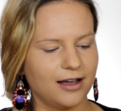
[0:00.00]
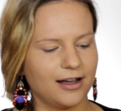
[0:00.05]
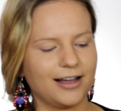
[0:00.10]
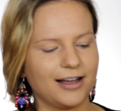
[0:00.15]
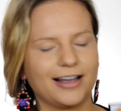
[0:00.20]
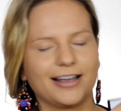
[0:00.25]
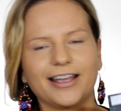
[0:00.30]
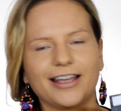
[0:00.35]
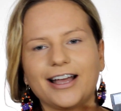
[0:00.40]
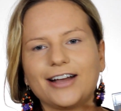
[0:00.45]

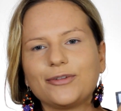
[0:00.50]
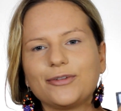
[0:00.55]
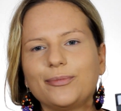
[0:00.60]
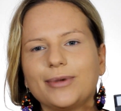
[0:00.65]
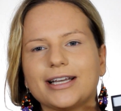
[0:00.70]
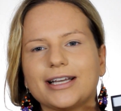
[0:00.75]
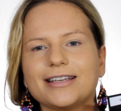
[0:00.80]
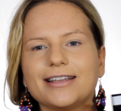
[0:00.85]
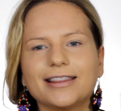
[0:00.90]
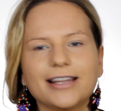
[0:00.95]
I have
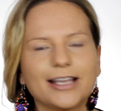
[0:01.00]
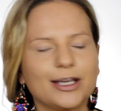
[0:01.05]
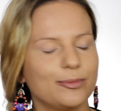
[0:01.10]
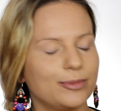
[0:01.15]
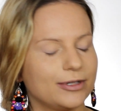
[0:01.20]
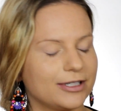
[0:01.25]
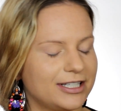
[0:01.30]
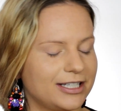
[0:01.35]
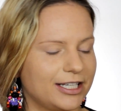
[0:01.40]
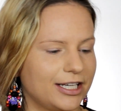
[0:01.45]
my
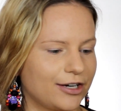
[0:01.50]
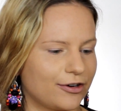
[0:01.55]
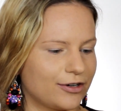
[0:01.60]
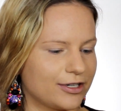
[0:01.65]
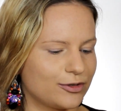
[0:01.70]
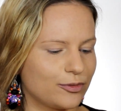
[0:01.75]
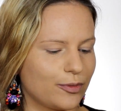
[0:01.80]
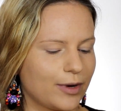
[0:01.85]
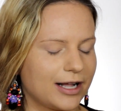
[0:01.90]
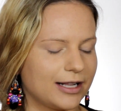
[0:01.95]
labels here
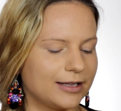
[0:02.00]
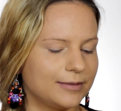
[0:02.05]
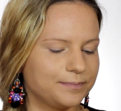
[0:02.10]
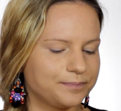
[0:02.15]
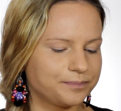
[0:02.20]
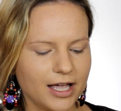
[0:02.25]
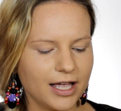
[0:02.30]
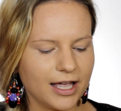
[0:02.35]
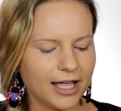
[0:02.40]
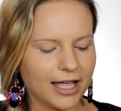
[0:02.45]
as well.